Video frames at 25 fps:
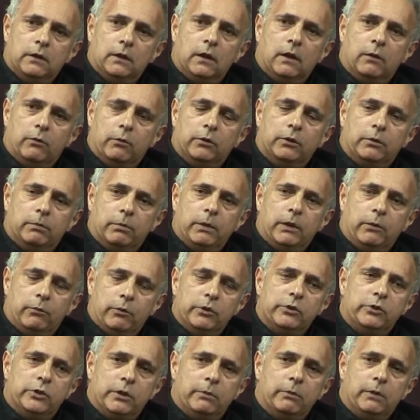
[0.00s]
I want to be
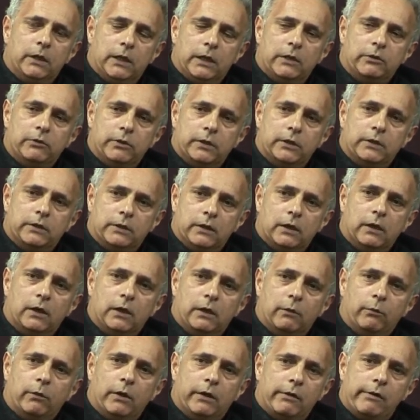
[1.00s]
with Jimi Hendrix
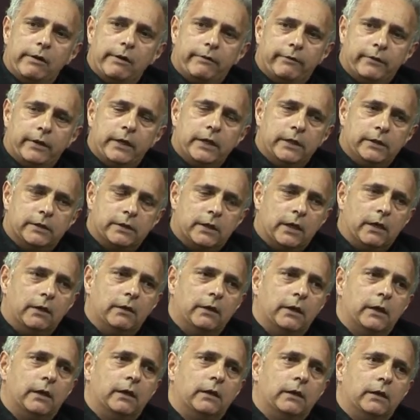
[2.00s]
tonight, wherever he's
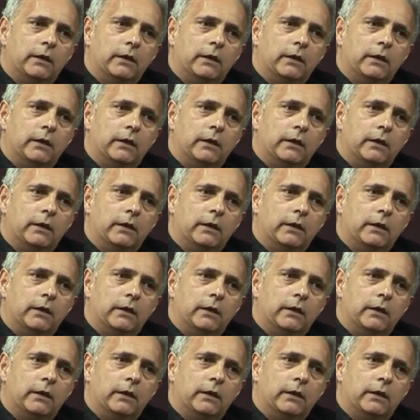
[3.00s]
going,